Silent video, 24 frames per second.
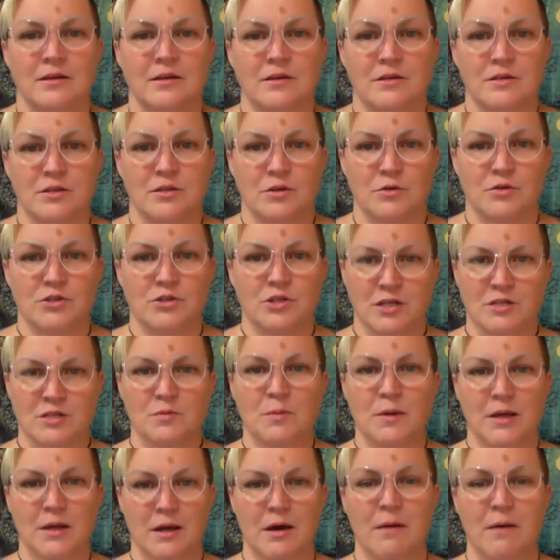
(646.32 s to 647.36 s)
So just
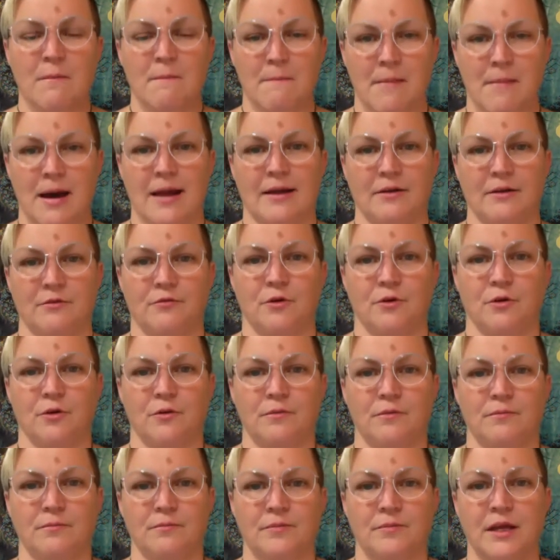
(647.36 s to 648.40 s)
become mindful
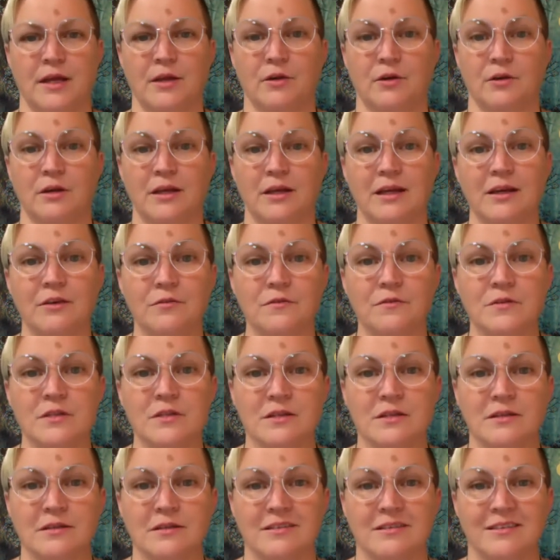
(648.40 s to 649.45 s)
that your gift
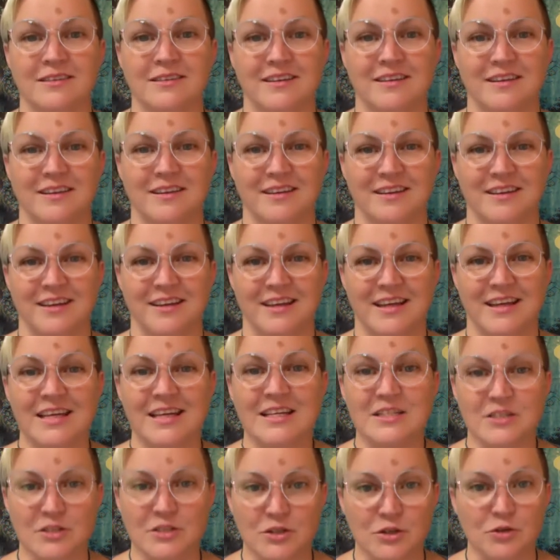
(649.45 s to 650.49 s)

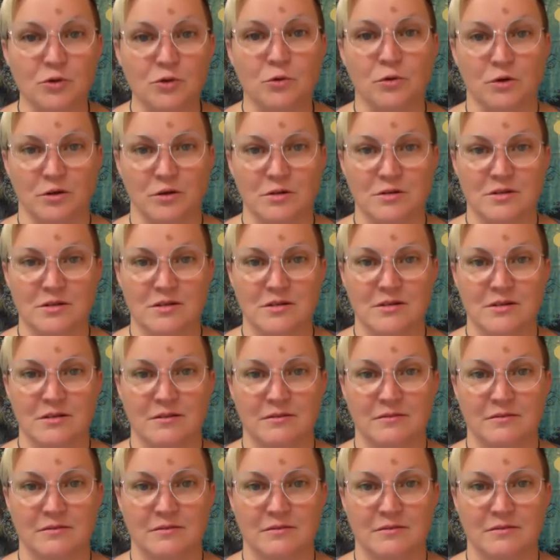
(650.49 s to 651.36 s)
is yours.